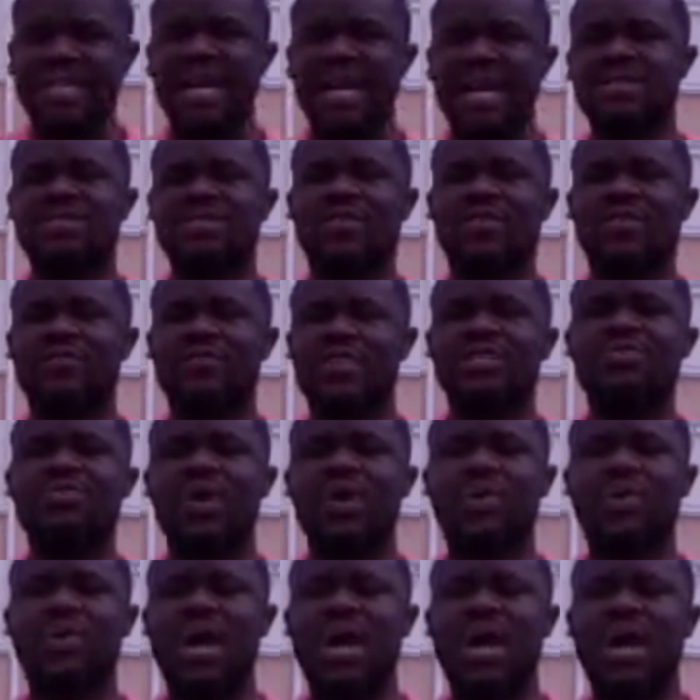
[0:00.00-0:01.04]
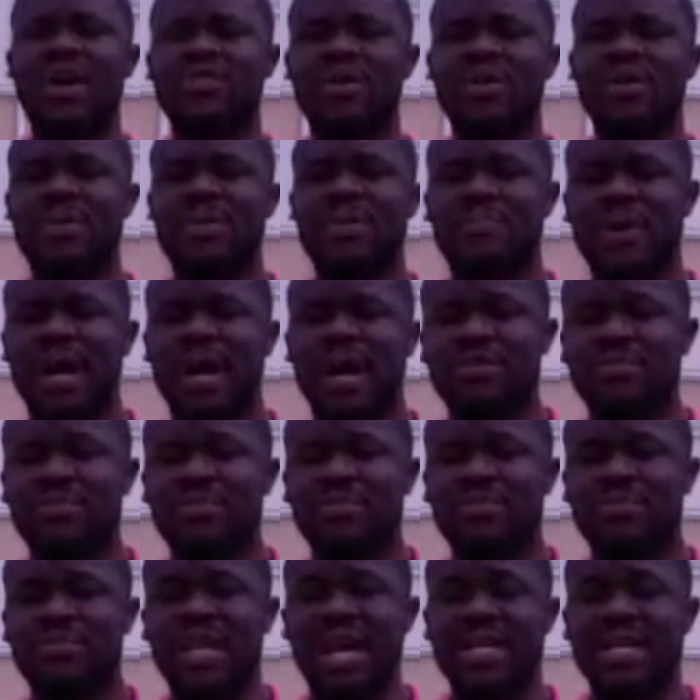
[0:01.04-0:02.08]
years of this where we have not been proud to
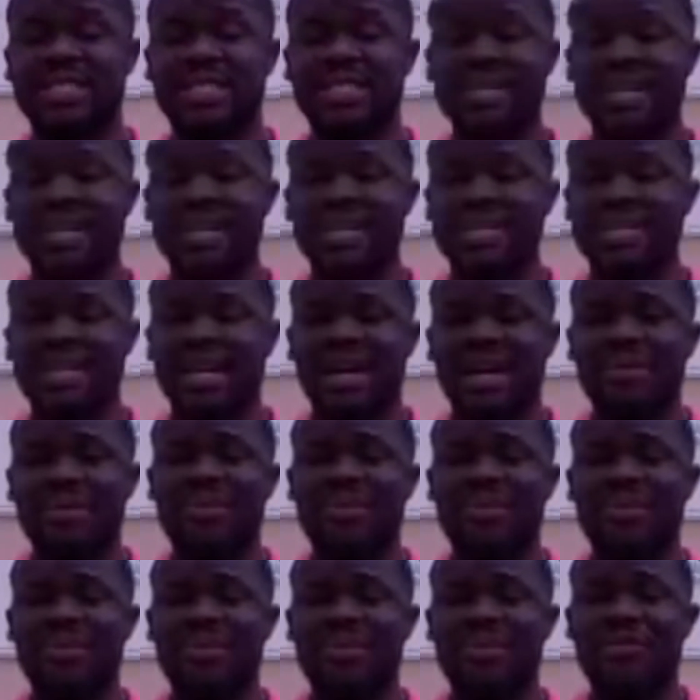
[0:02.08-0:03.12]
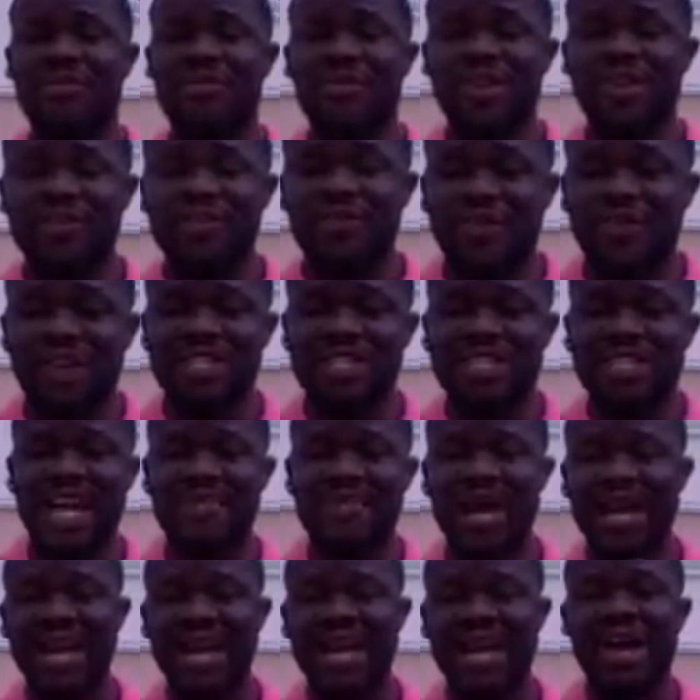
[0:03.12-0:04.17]
be Nigerians. But for the first time,
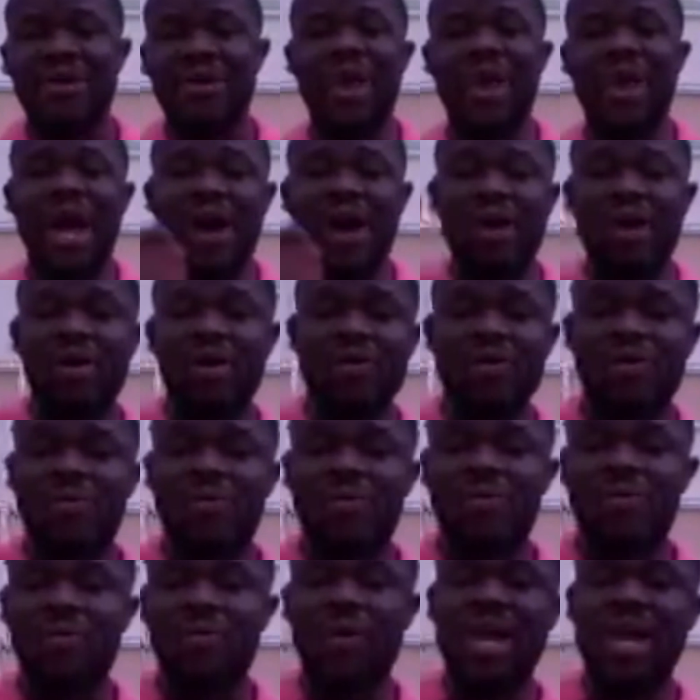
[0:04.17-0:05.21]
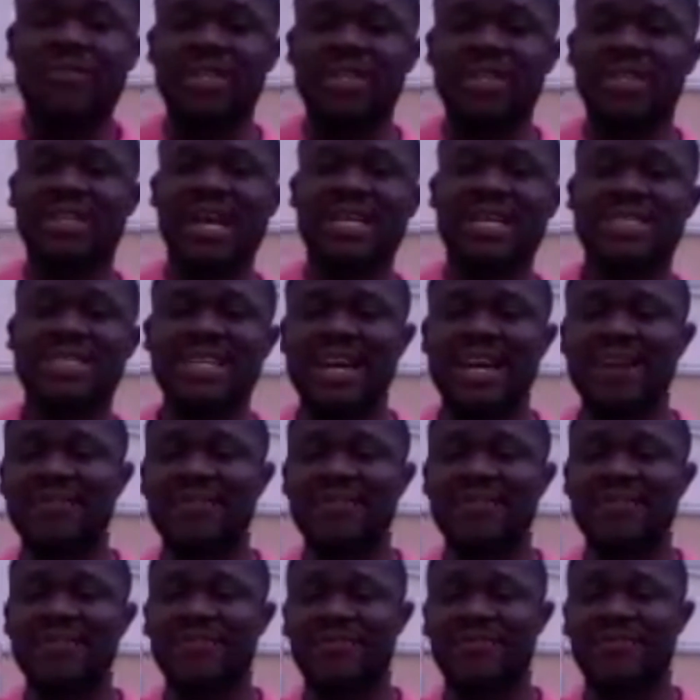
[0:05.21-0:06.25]
I, we are all waving the
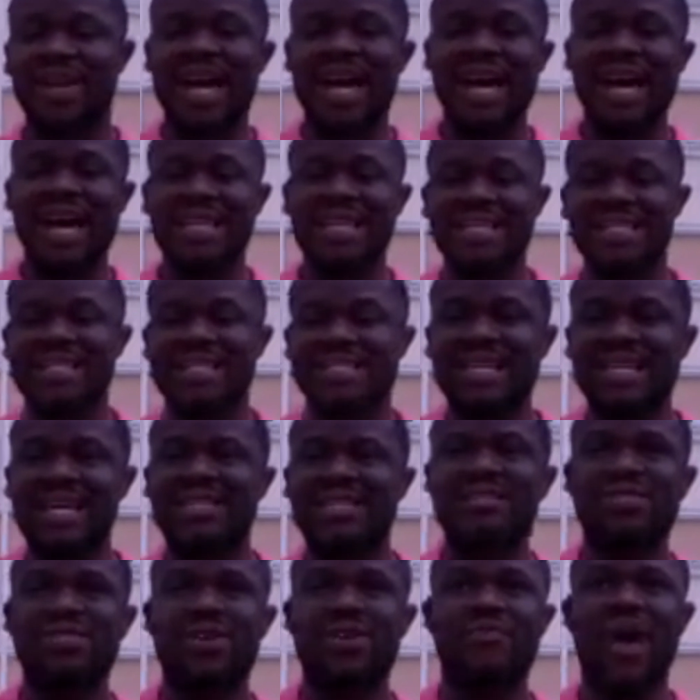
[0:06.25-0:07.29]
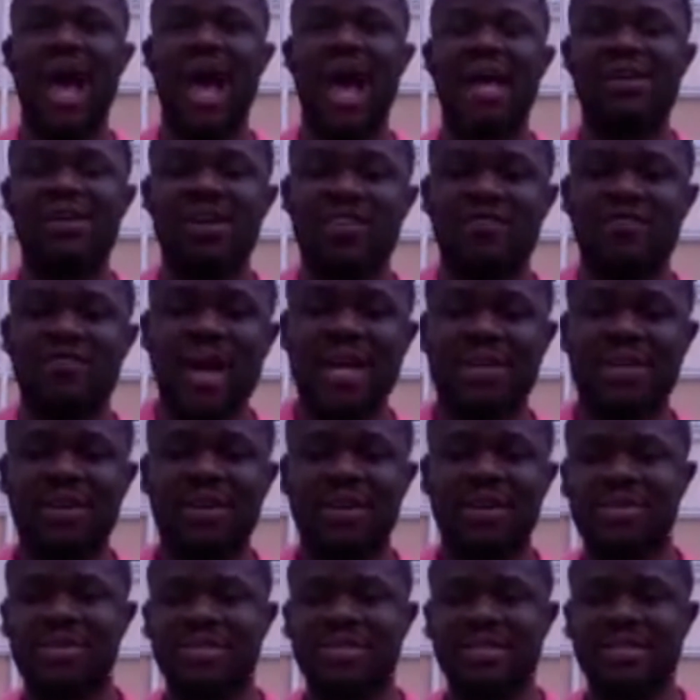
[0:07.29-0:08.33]
Nigerian flag. There's this sense of, I love
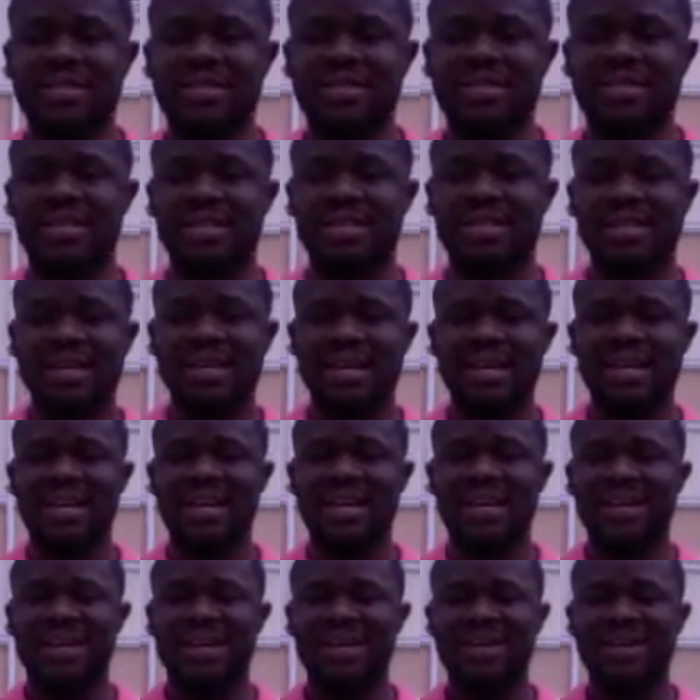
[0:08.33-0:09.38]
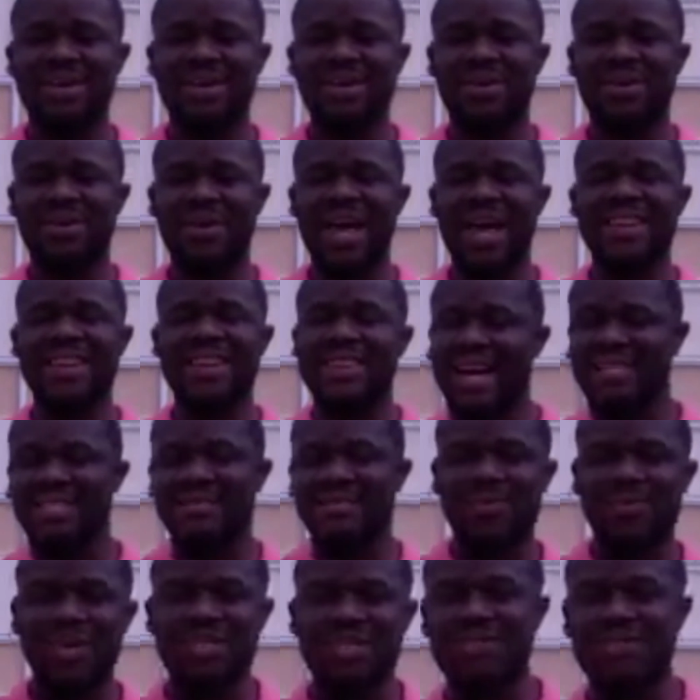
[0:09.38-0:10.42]
my country you know, and
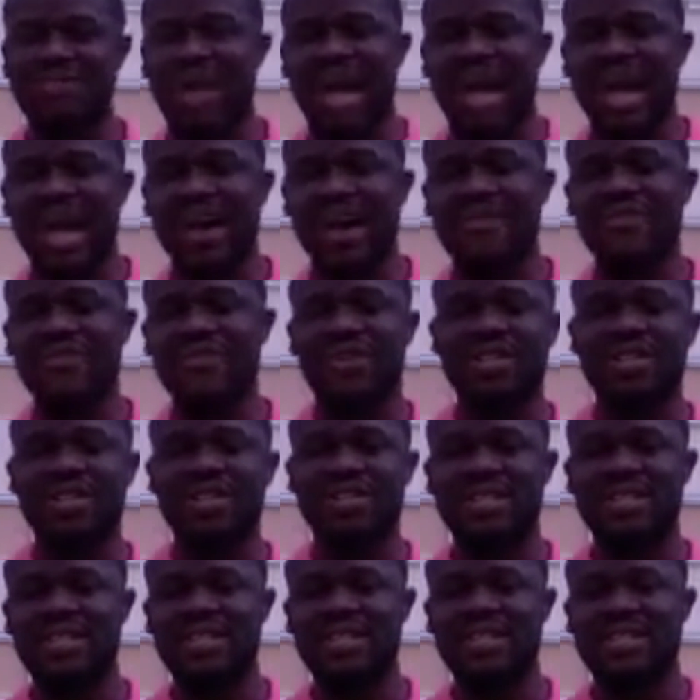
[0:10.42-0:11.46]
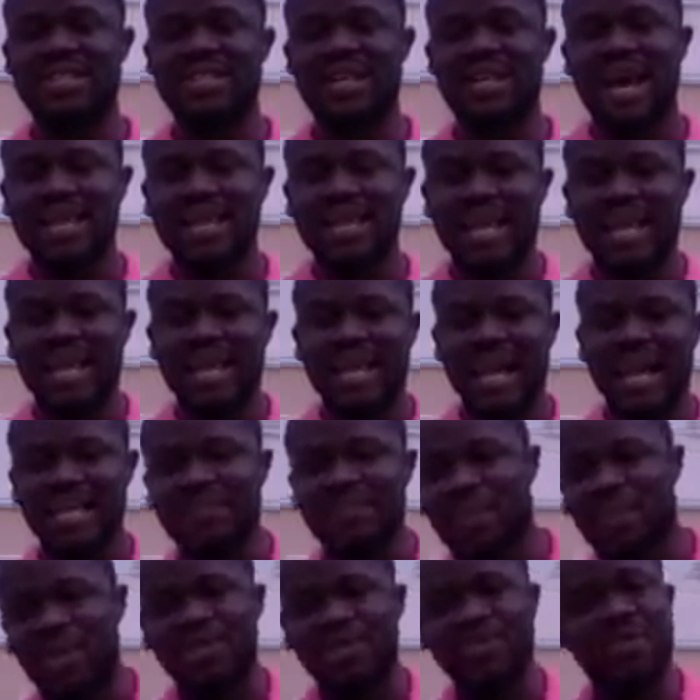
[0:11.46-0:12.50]
that's what we're having on the streets. And that's
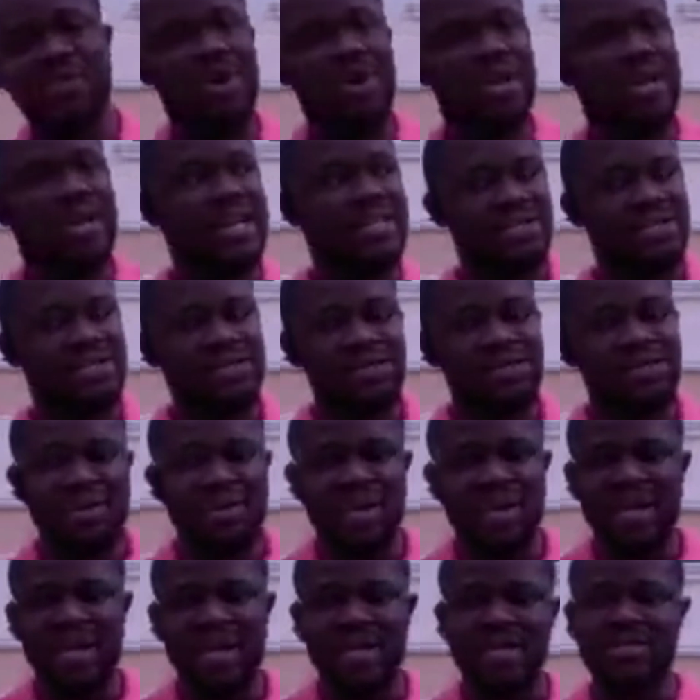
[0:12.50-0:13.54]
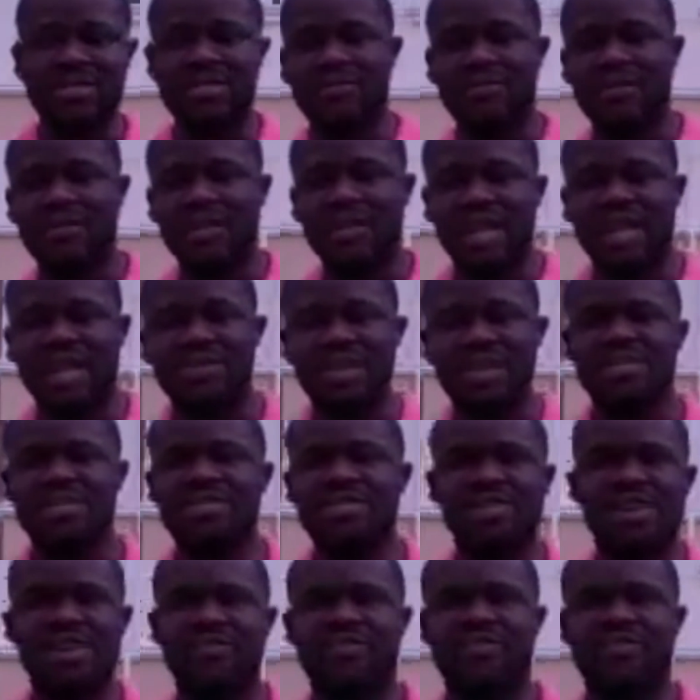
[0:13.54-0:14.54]
possibly what led to the stuff in Kaduna and